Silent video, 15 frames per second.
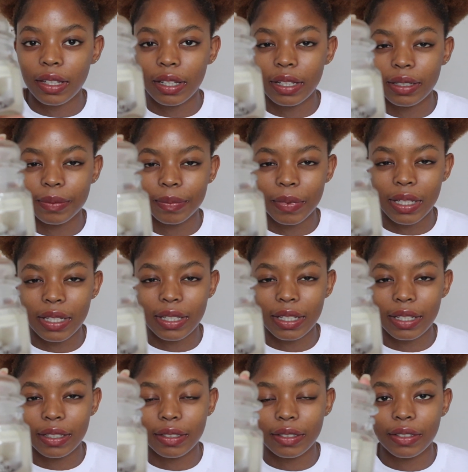Yeah, it's
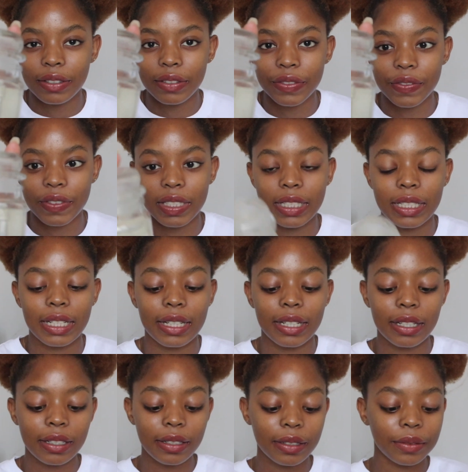in
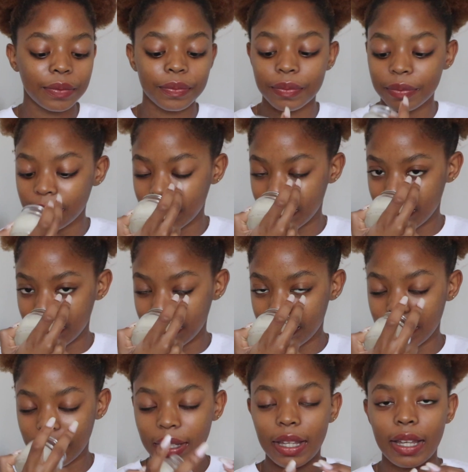vanilla,
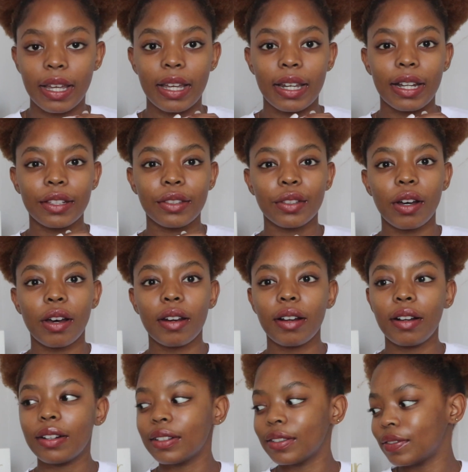and I thought
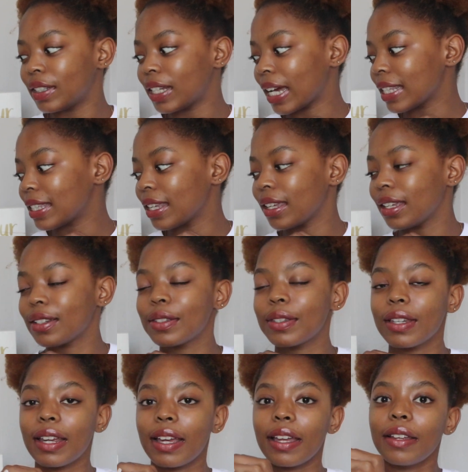of lighting it
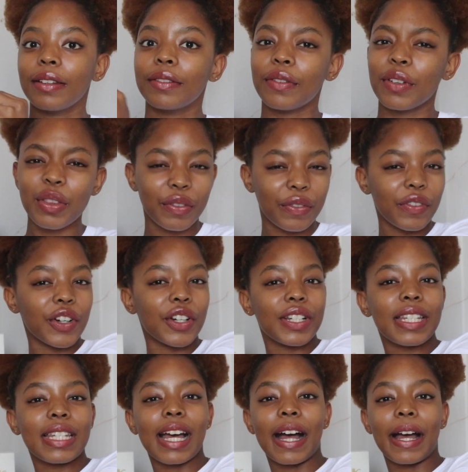today for the
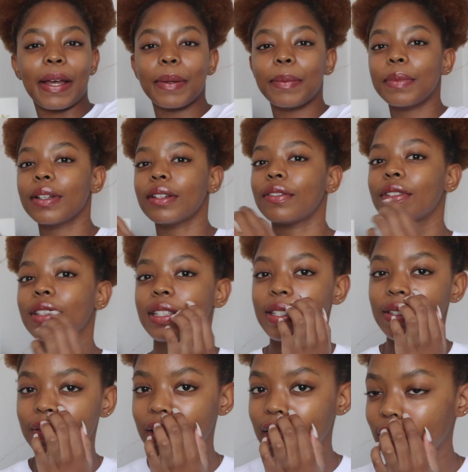first time for
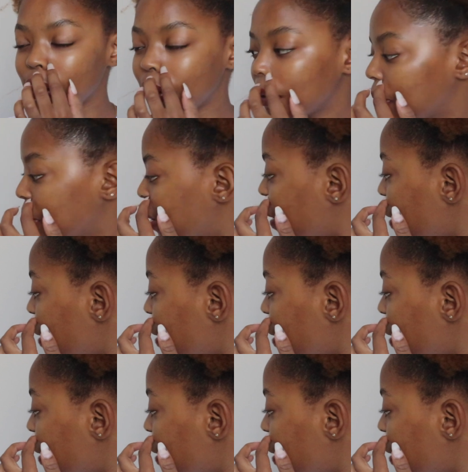this video,